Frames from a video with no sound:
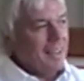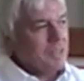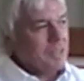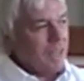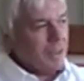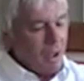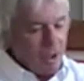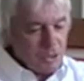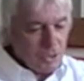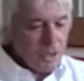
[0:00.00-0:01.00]
there's that.
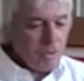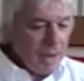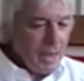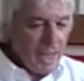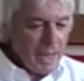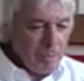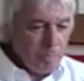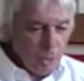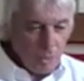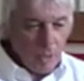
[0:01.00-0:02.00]
I saw a great line in a
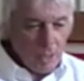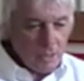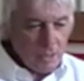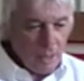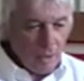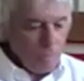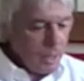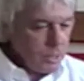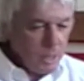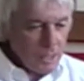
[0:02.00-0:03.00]
book once, I
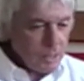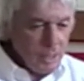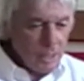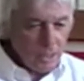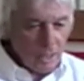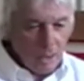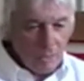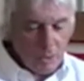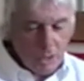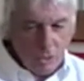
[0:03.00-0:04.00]
read years and years
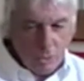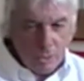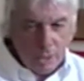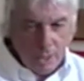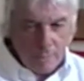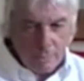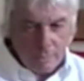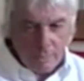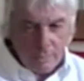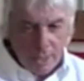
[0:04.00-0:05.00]
ago. It was called ET
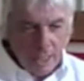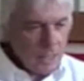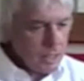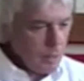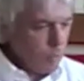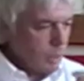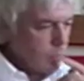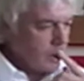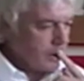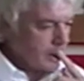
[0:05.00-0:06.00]

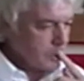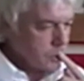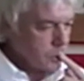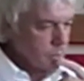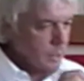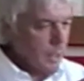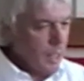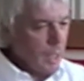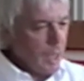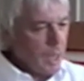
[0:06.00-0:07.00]
101, I think it was called.
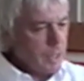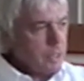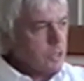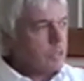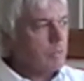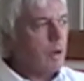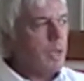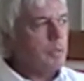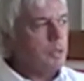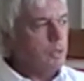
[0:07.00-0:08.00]
And it
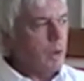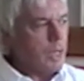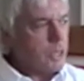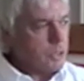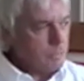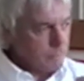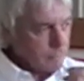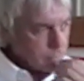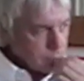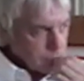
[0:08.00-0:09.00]
described the New Age
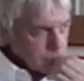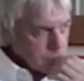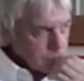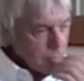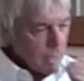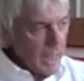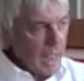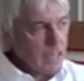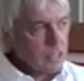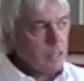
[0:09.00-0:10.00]

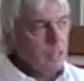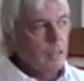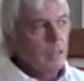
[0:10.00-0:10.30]
as